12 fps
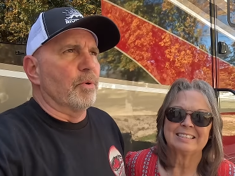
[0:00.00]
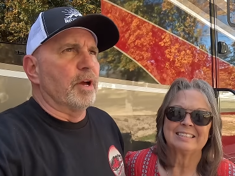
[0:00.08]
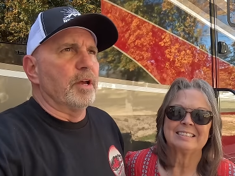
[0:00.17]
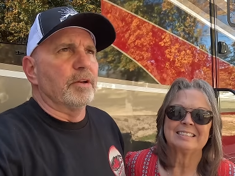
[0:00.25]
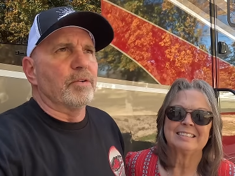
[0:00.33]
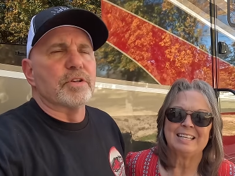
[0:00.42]

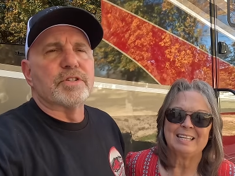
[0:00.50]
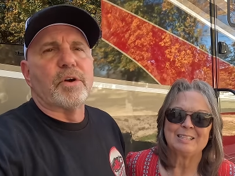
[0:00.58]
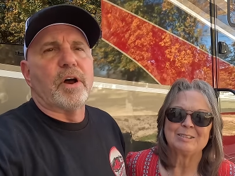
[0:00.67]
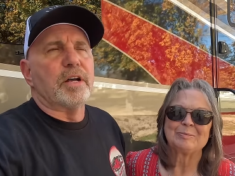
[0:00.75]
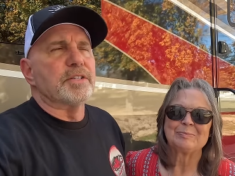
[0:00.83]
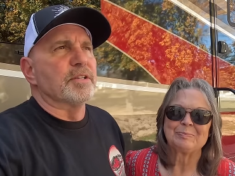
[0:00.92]
Speaker 1: way and
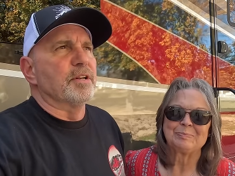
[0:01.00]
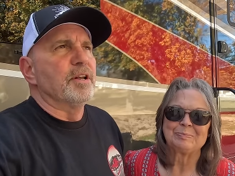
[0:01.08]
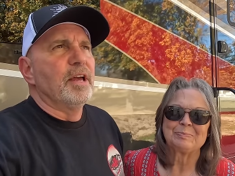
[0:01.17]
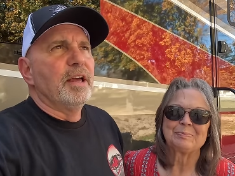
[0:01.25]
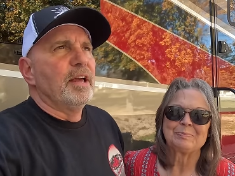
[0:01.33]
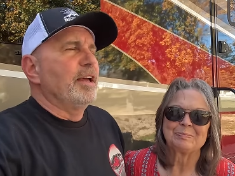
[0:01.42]
crisscross. And,
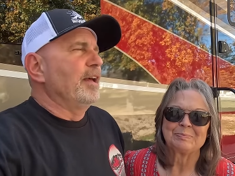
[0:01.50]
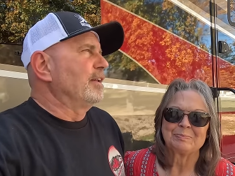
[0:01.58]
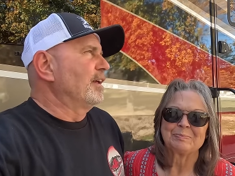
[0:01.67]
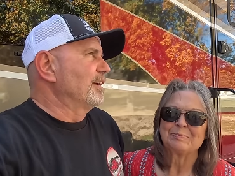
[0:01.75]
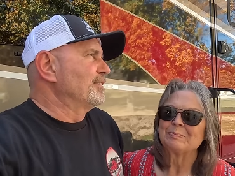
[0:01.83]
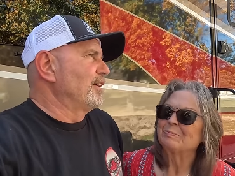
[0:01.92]
and
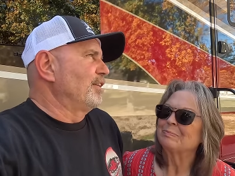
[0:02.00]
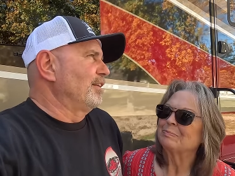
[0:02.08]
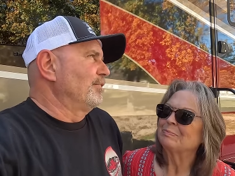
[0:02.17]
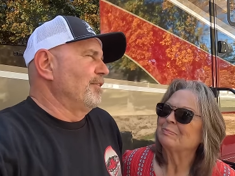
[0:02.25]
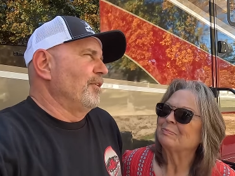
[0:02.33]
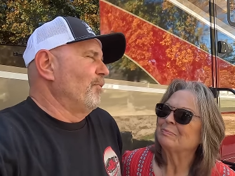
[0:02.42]
like I say,
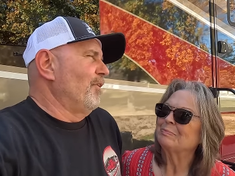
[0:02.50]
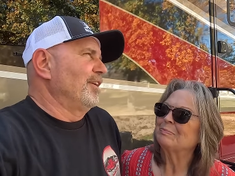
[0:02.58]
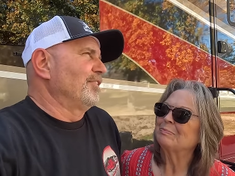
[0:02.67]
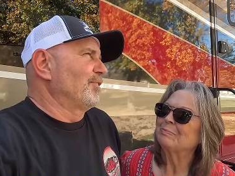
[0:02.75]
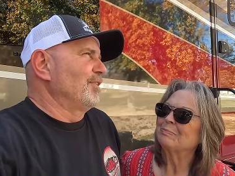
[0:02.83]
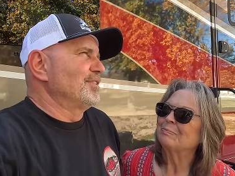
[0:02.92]
Juan
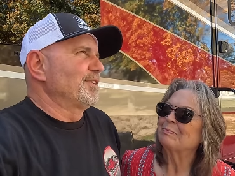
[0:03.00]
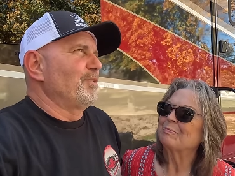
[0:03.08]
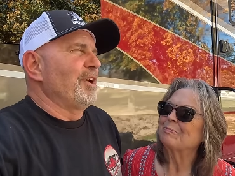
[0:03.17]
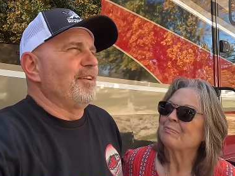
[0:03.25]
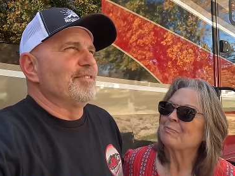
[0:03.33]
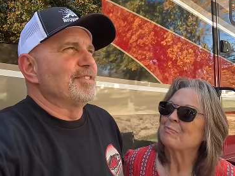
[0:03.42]
and Teresa,
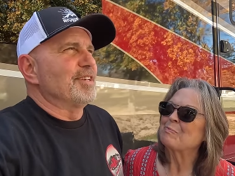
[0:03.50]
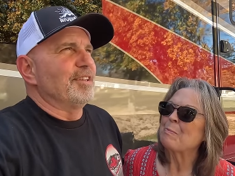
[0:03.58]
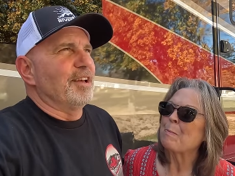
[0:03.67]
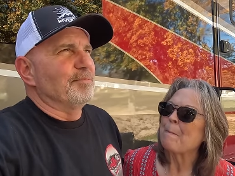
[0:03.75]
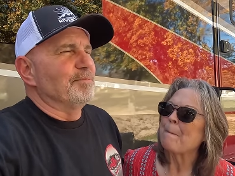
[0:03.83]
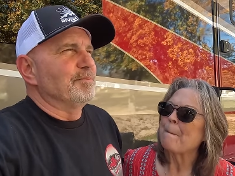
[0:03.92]
we haven't seen
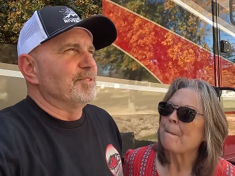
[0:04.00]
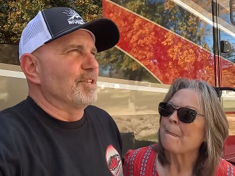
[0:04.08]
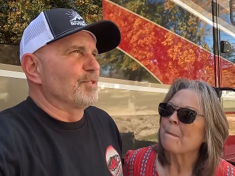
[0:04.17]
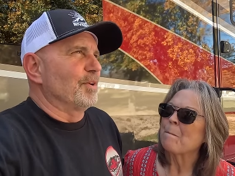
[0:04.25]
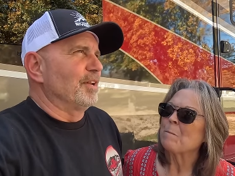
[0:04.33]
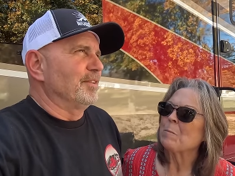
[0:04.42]
them
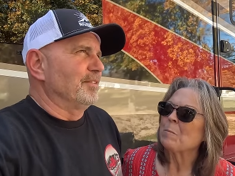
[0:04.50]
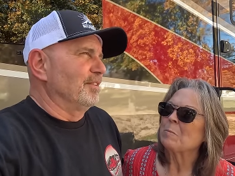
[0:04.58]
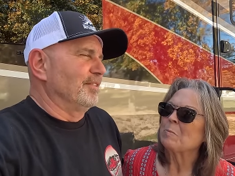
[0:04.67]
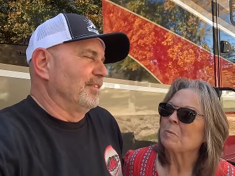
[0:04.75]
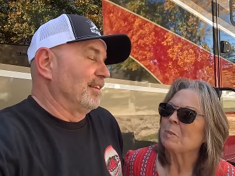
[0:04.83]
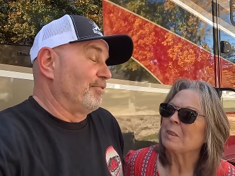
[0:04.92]
since we
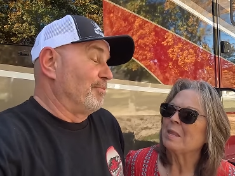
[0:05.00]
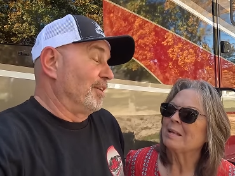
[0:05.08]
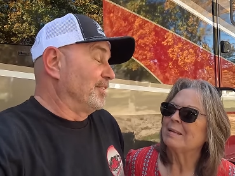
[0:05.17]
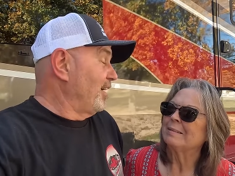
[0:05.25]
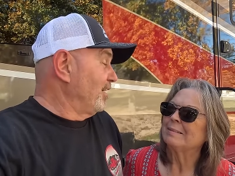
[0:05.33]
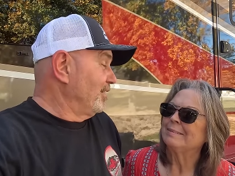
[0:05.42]
left
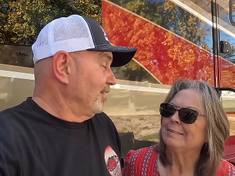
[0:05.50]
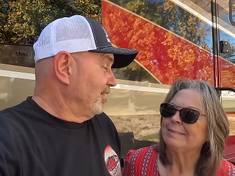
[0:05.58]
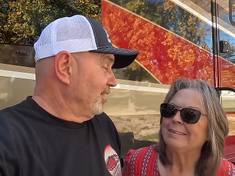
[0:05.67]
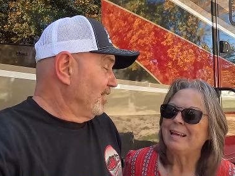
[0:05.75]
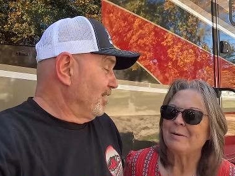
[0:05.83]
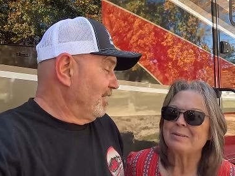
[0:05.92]
Montana.
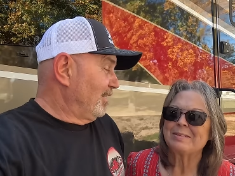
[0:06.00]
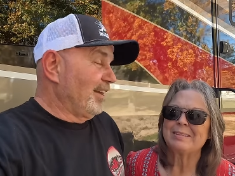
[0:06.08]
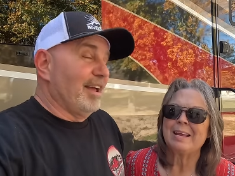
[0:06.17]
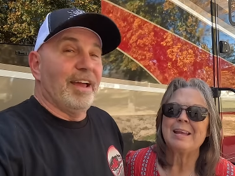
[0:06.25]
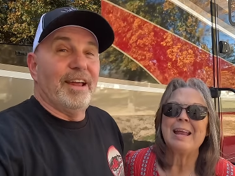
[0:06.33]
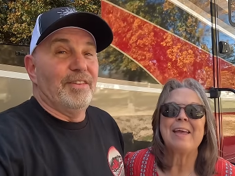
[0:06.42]
Speaker 2: That was
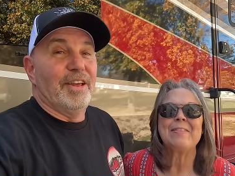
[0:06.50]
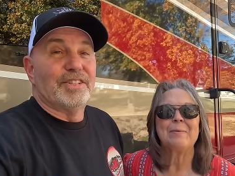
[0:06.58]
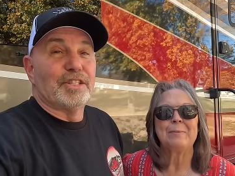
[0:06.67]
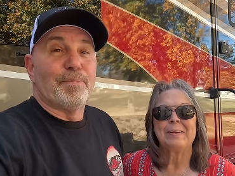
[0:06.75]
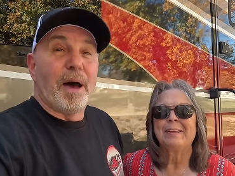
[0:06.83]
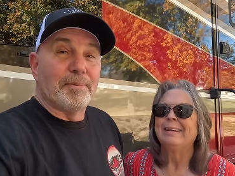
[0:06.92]
and, and, and, they
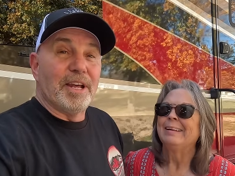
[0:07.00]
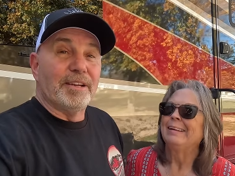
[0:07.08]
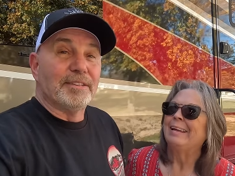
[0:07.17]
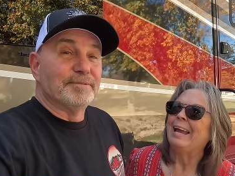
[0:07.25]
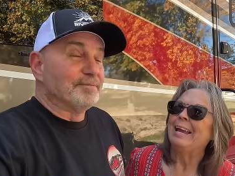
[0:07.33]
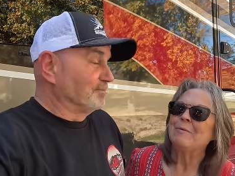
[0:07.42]
just popped in.
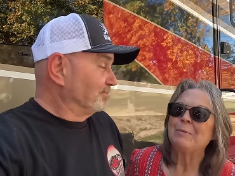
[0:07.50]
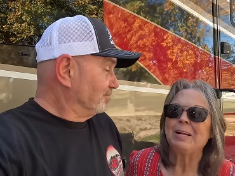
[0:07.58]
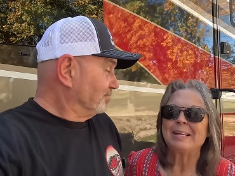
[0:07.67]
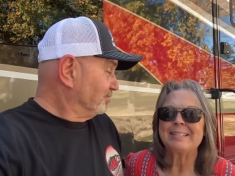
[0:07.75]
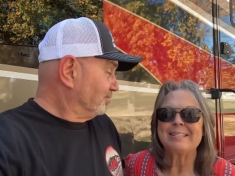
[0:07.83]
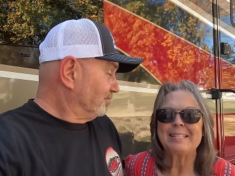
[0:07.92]
Yeah, we
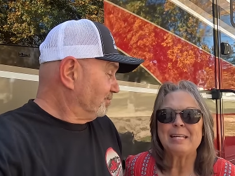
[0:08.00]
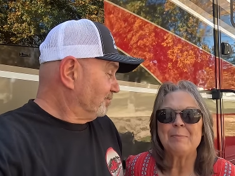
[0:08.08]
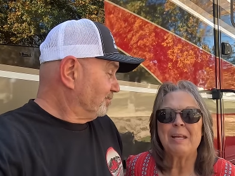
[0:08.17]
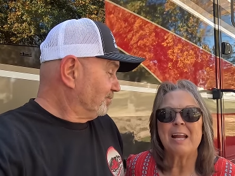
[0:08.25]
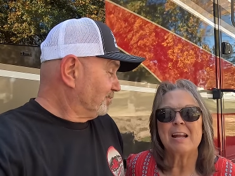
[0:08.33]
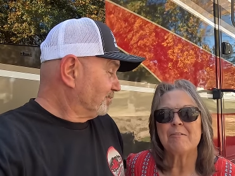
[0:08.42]
got to see them.
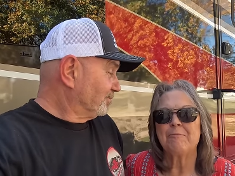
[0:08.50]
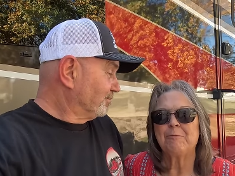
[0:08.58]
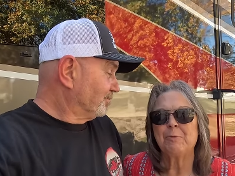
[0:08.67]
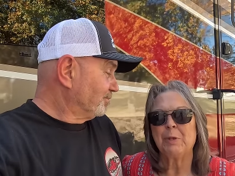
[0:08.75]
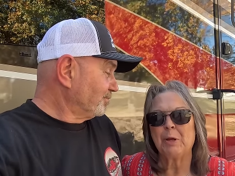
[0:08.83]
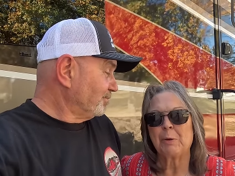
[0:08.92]
They kind of
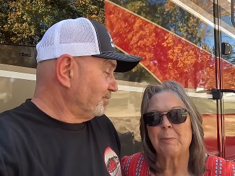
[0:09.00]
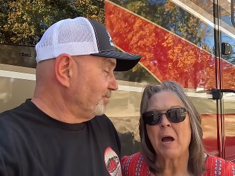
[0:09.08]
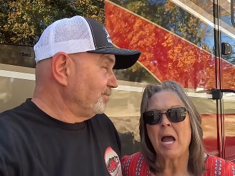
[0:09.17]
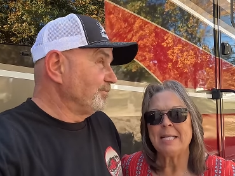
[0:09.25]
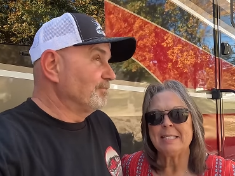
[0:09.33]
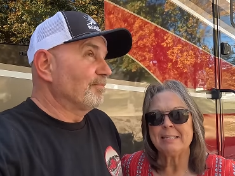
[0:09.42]
they were
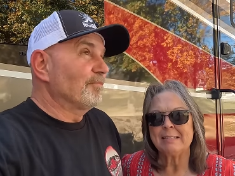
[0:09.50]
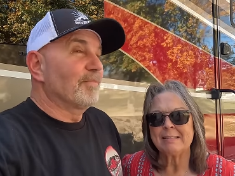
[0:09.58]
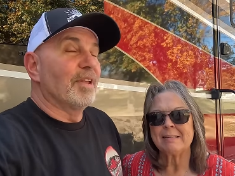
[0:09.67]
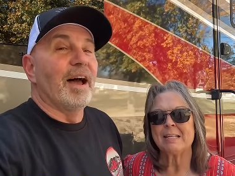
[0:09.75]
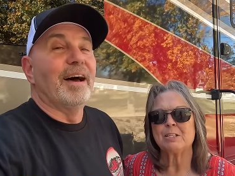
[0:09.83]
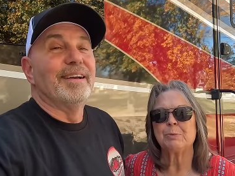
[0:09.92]
behind
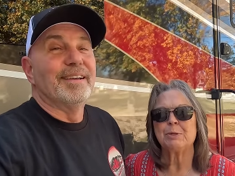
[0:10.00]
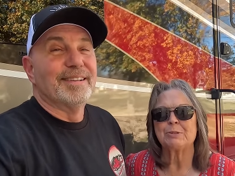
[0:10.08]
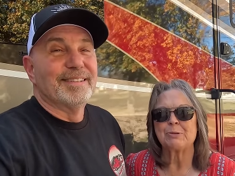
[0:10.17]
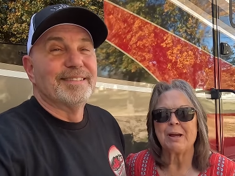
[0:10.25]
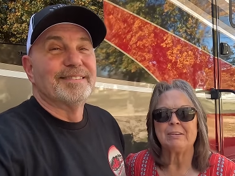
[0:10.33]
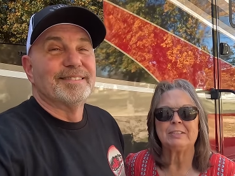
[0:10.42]
us yeah. as we were
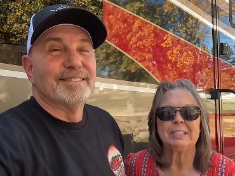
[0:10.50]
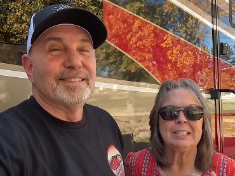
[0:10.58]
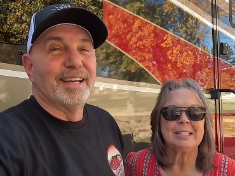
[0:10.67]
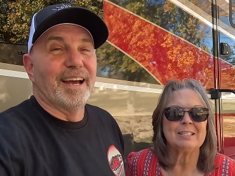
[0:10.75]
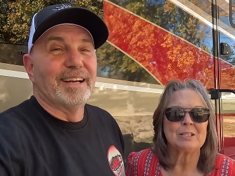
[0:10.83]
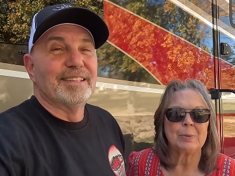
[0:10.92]

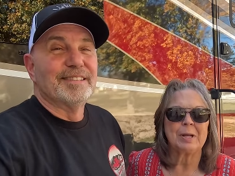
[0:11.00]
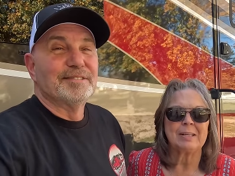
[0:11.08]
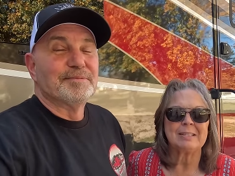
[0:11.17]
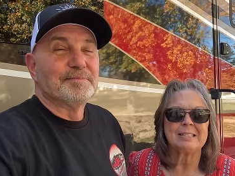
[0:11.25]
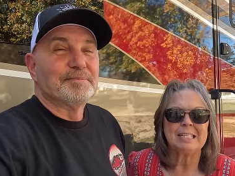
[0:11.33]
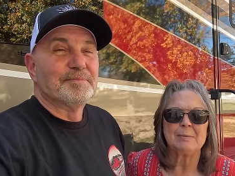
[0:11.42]
traveling, yeah. and so we got
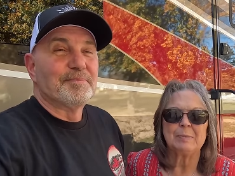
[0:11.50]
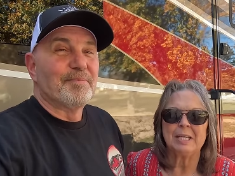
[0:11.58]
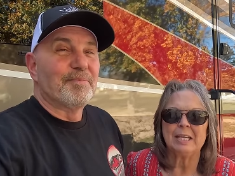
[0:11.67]
to see them